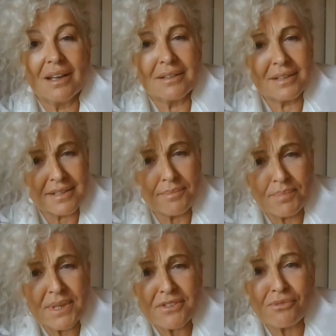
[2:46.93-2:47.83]
And it's a
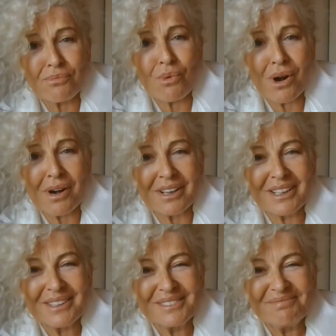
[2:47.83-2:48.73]
piece of
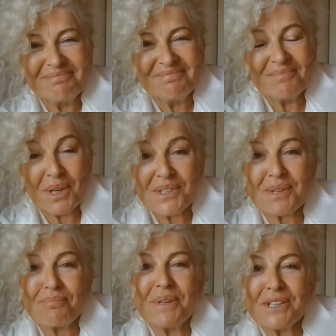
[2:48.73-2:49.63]
work, but it's
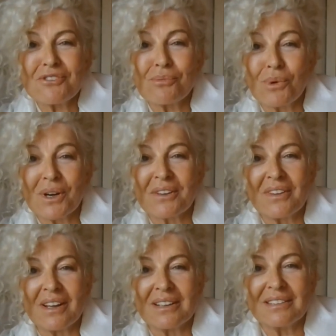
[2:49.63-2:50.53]
a piece of work
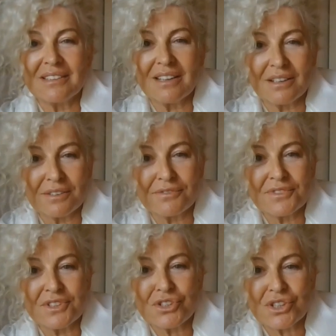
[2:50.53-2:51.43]
that I'd
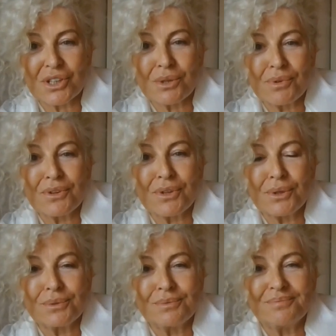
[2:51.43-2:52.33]
love to share with
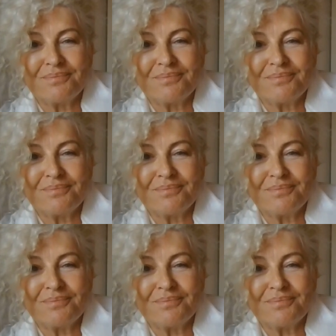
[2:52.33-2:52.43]
you.